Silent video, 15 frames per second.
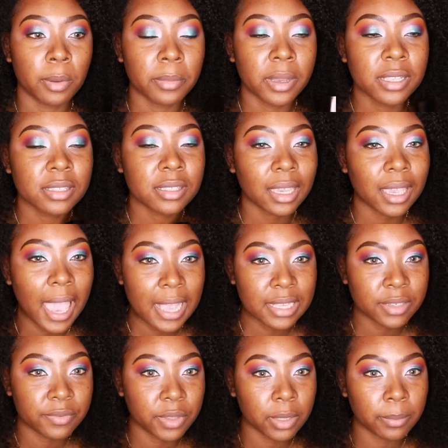And basically
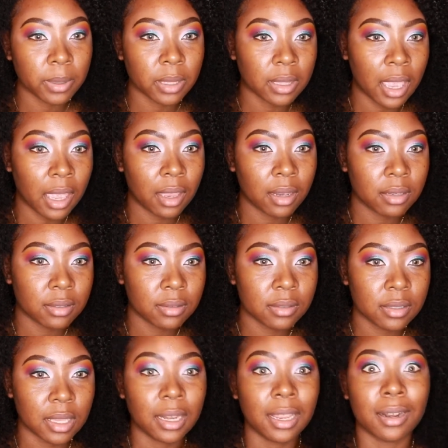what I was saying is like
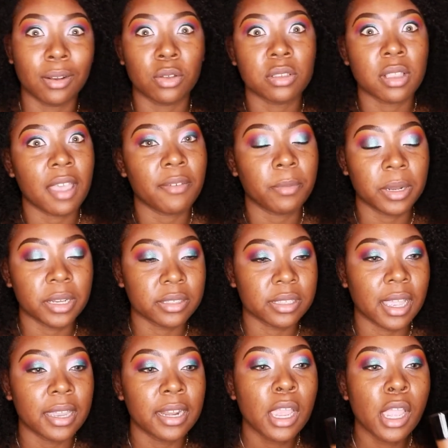this was like my winter
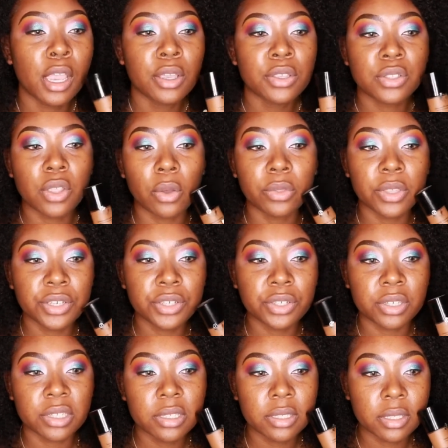shade, so I
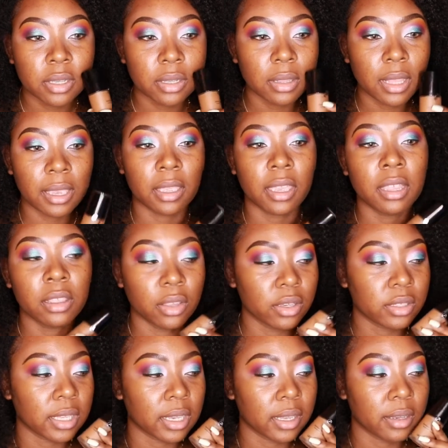wasn't 100%
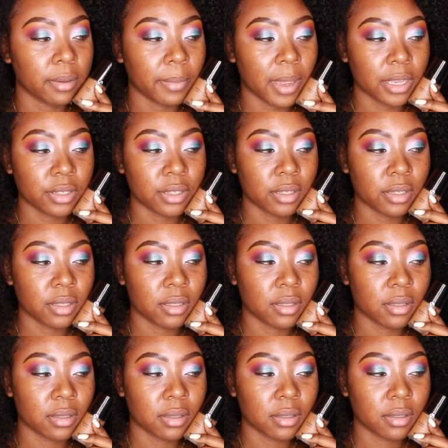sure how well it was gonna
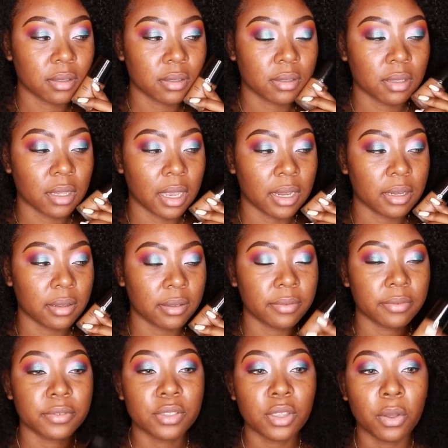like match right now
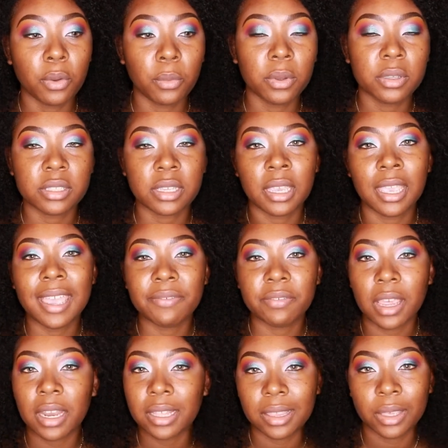because I went to
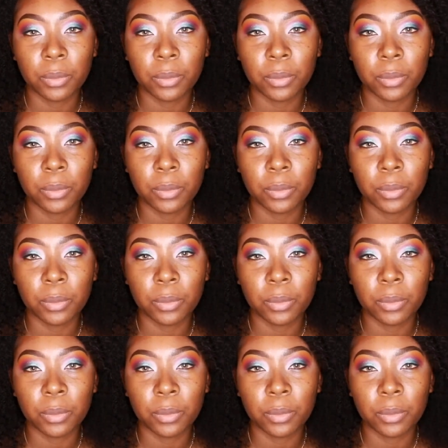St.